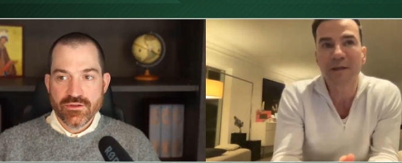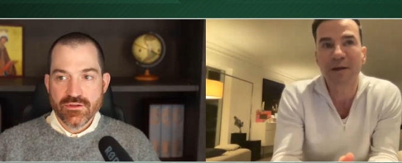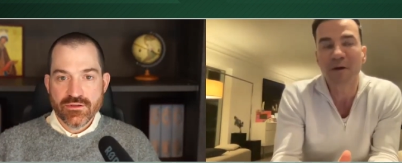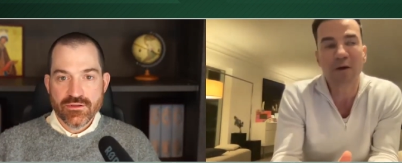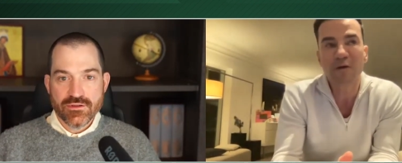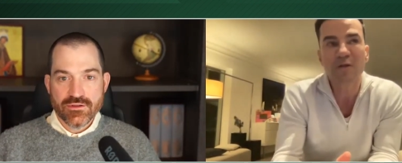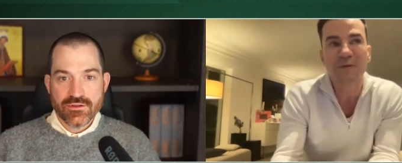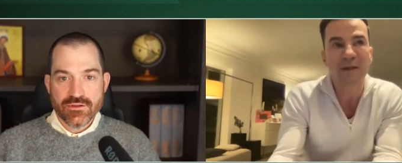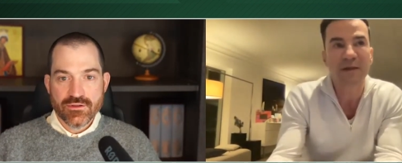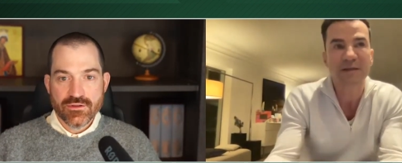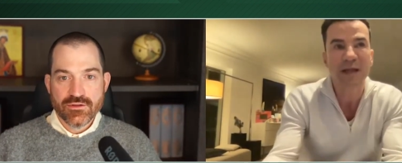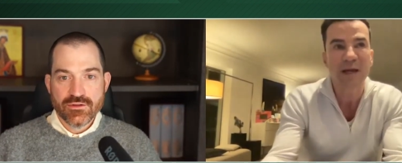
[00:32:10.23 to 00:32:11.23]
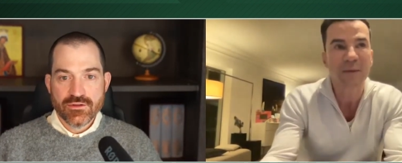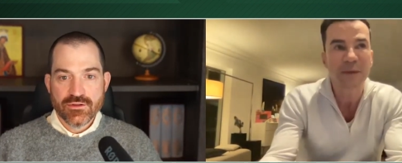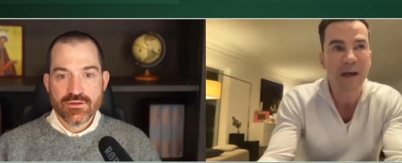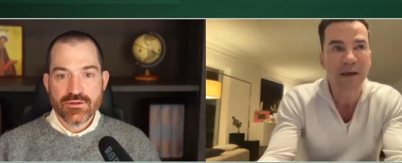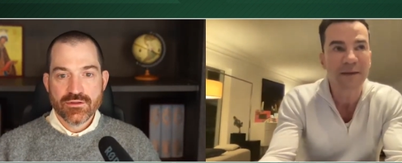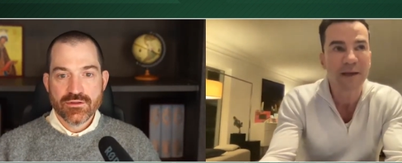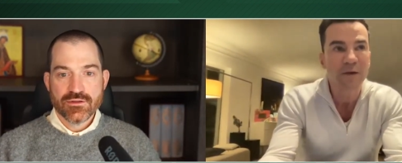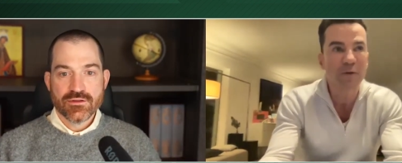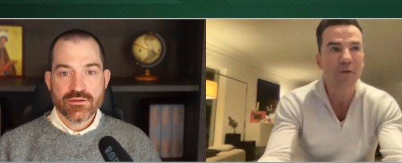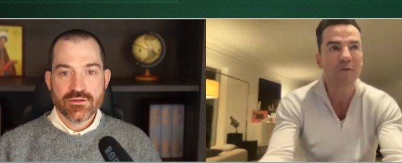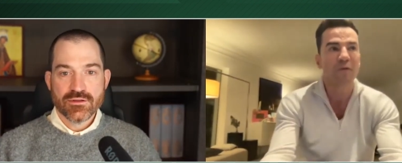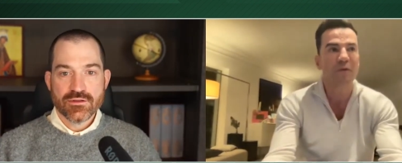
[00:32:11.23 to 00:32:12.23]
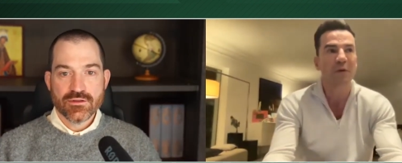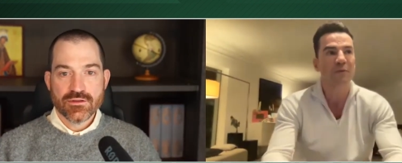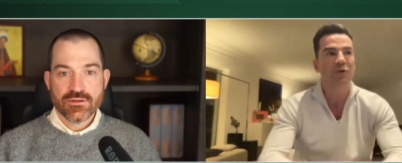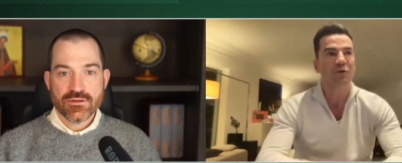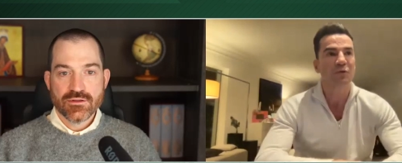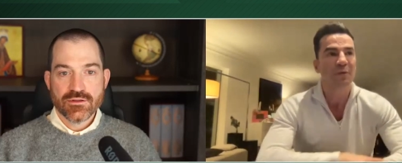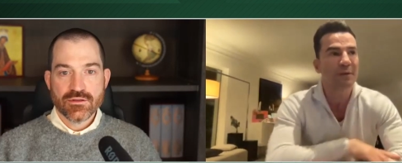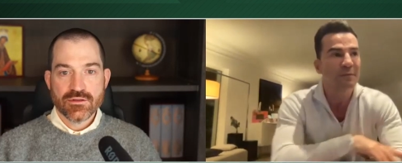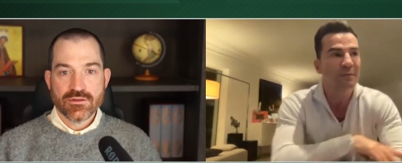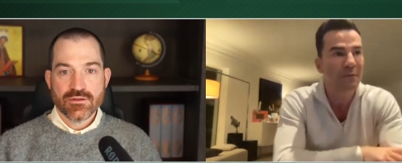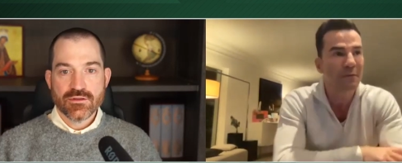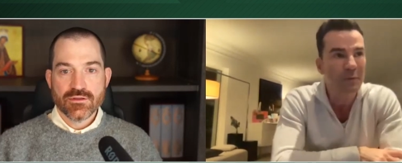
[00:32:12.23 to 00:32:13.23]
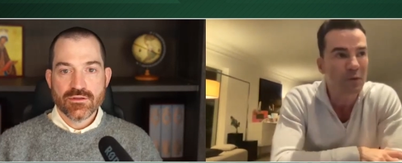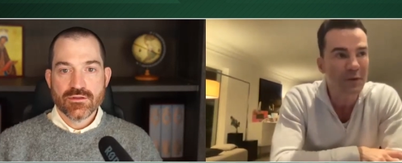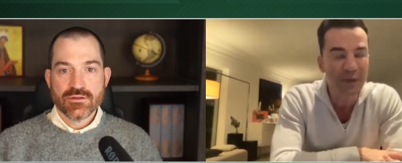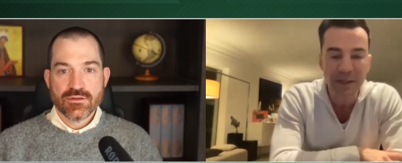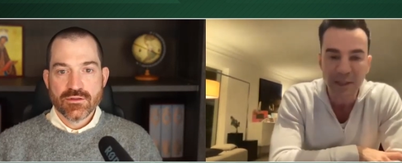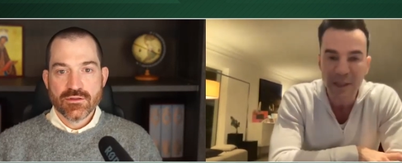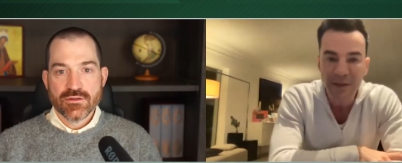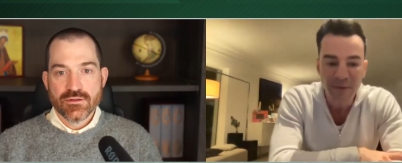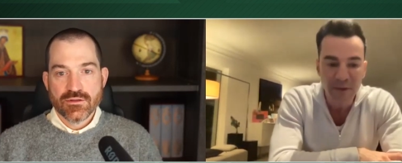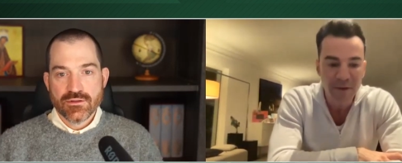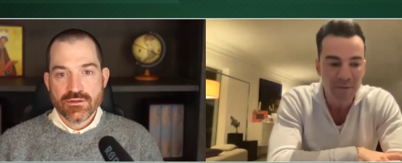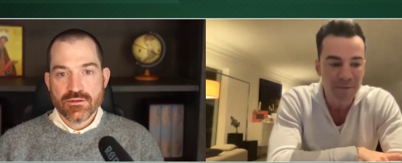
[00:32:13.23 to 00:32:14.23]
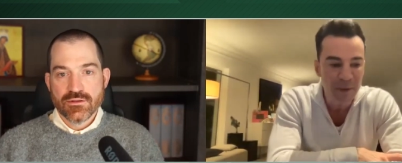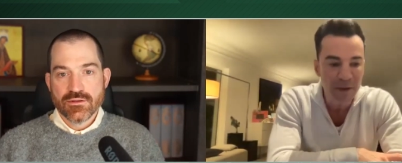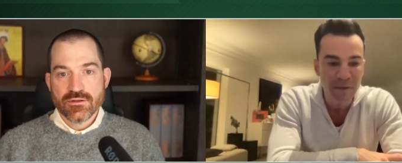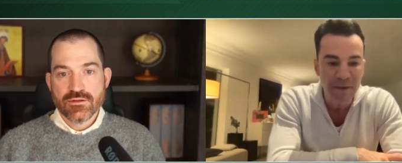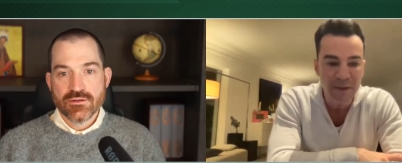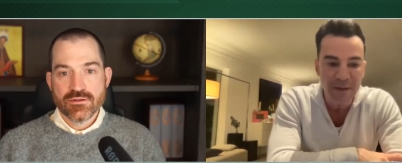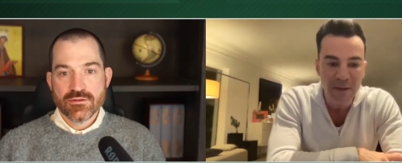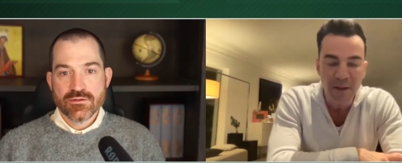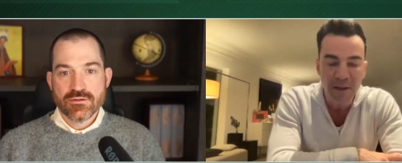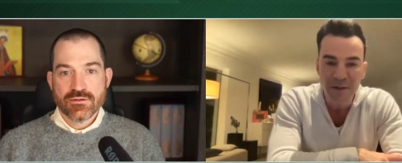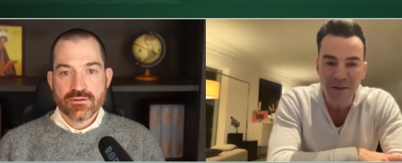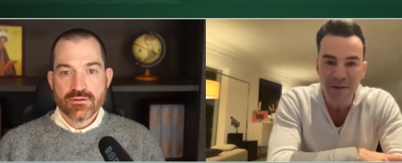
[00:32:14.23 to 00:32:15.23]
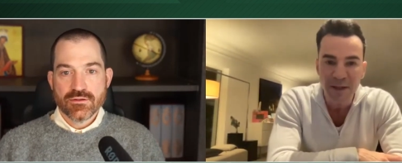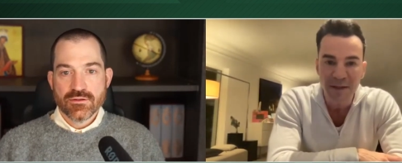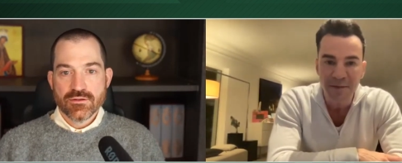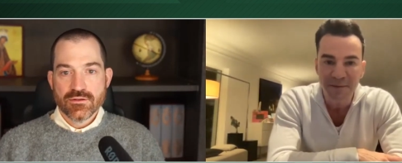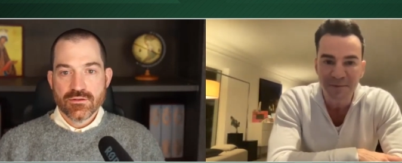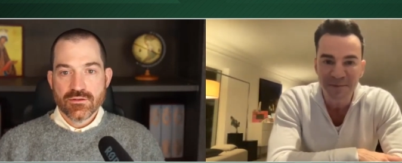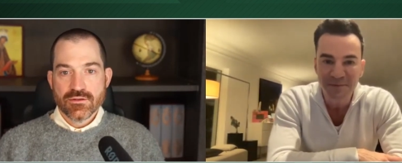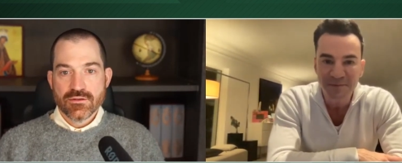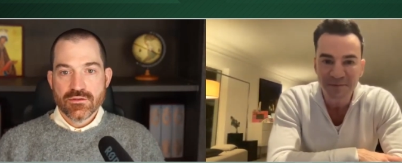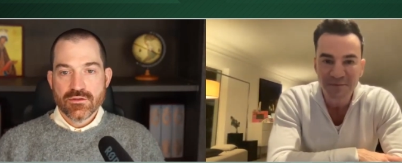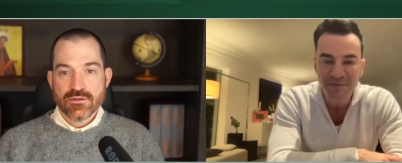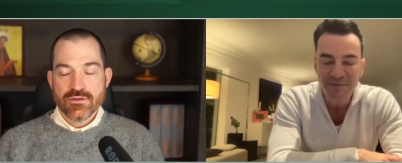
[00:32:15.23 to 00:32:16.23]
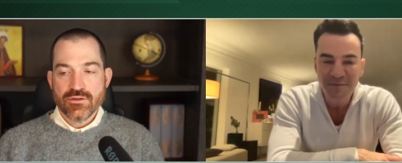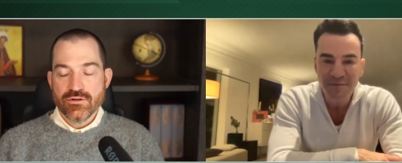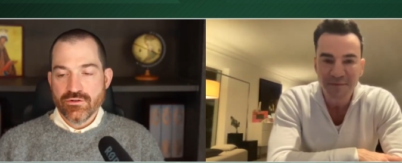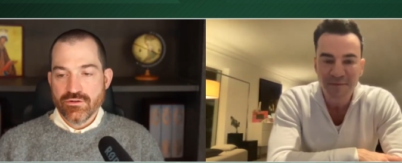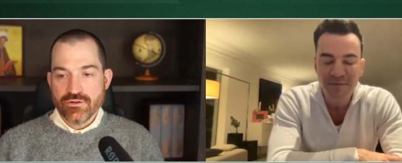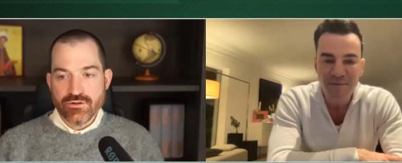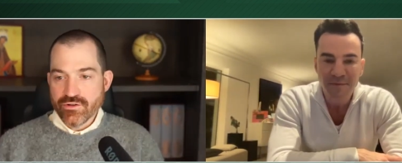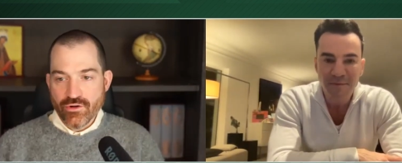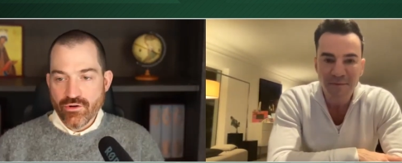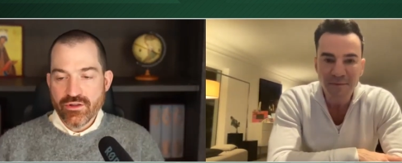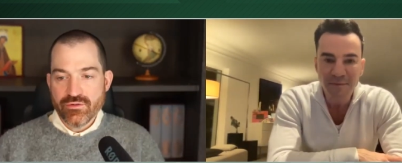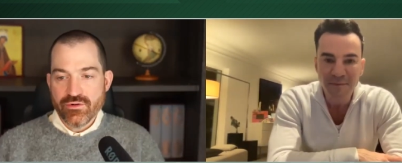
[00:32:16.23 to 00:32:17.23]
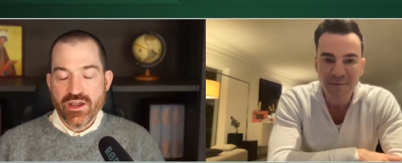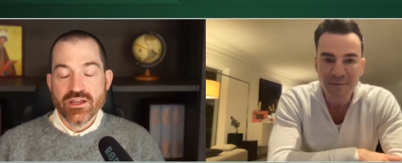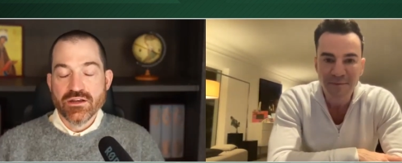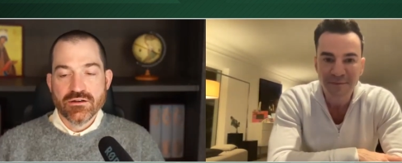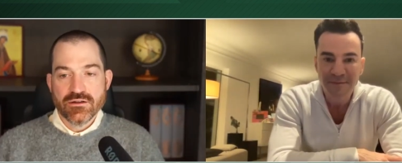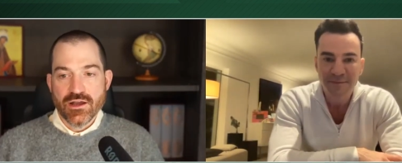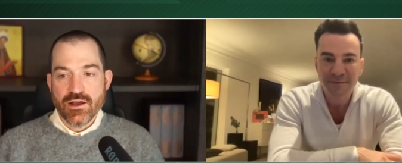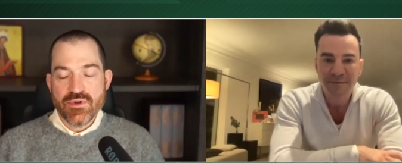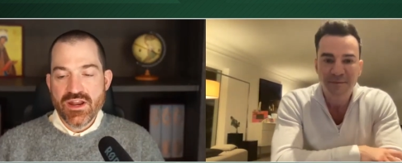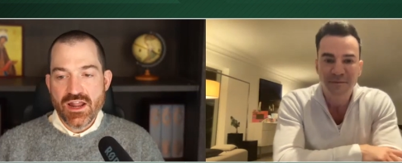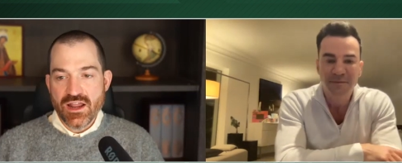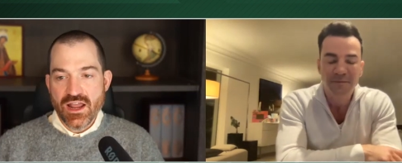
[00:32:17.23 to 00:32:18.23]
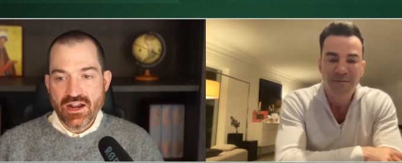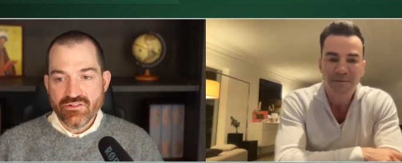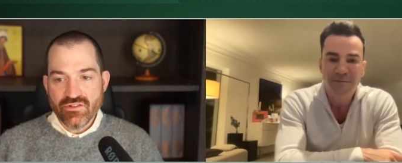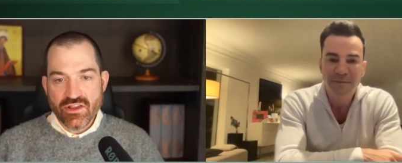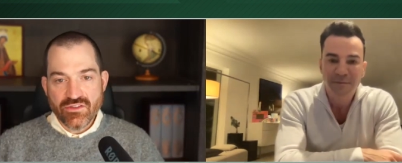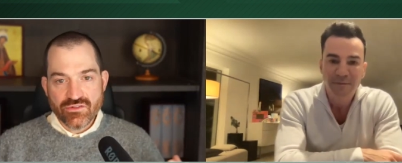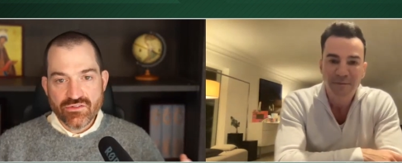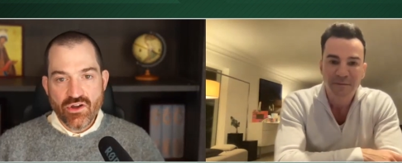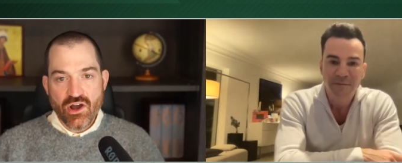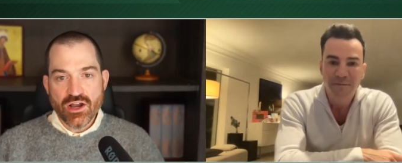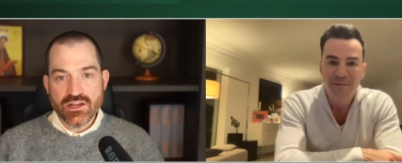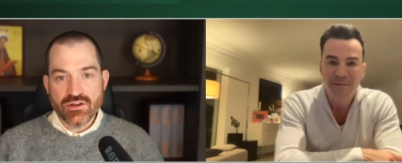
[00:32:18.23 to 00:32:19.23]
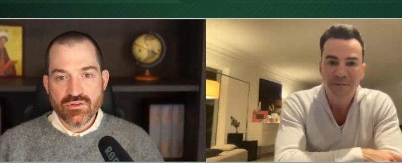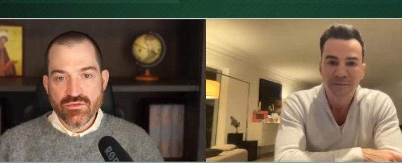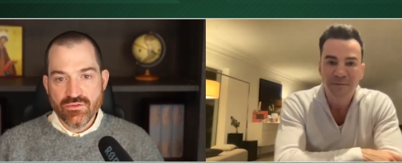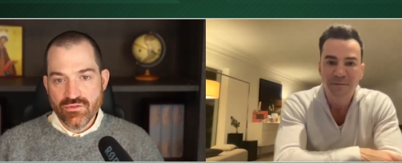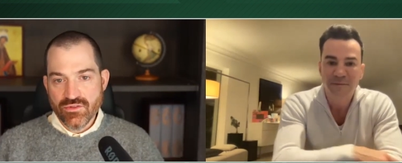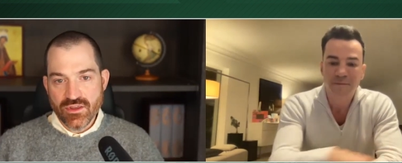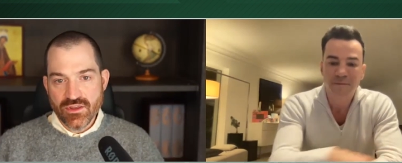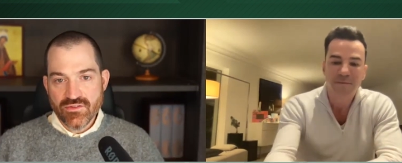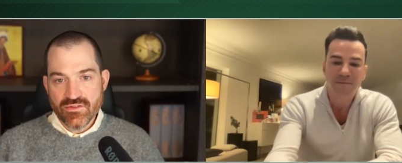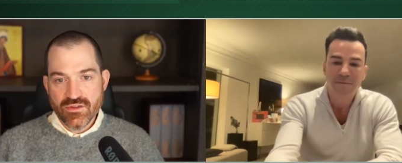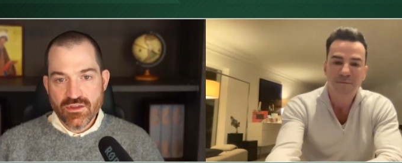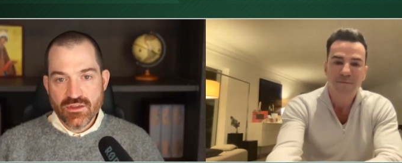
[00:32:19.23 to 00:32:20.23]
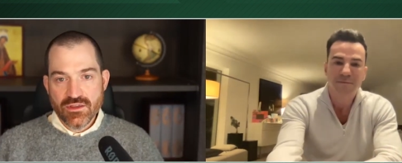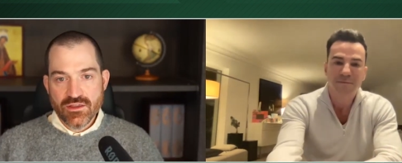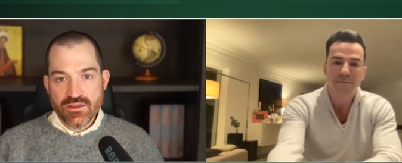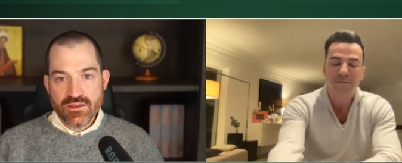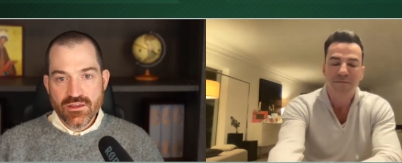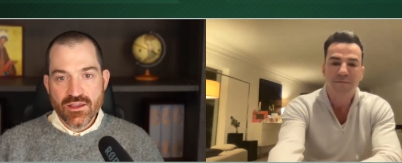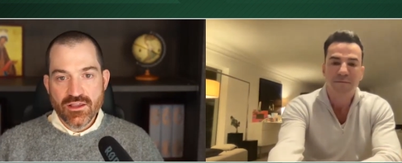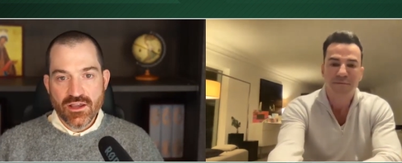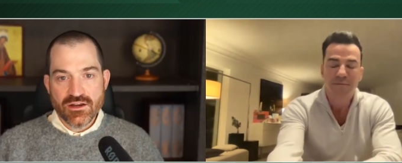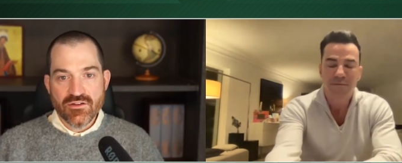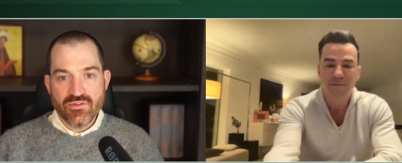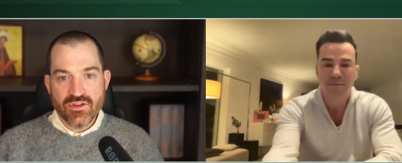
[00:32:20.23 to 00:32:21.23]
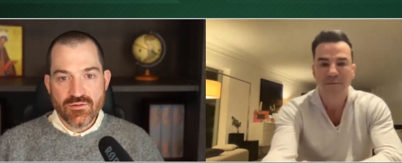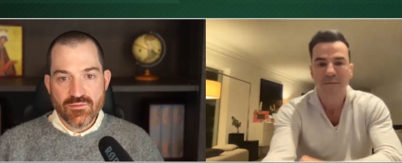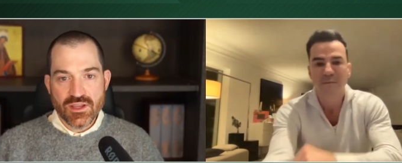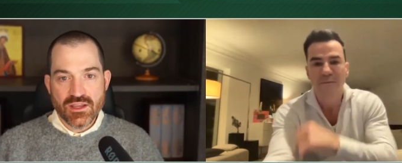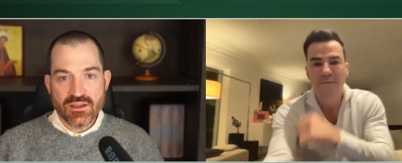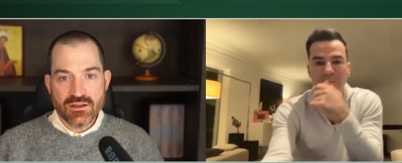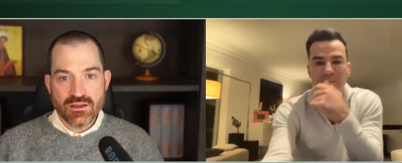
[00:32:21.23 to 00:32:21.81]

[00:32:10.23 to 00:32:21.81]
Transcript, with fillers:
Speaker 1: there are loads of others like me out there who, who I'm sure will be, have been more successful and have been doing things on a larger scale.
Speaker 2: You're you're totally right. I mean, I actually, as you're talking through this, it kind of hit me.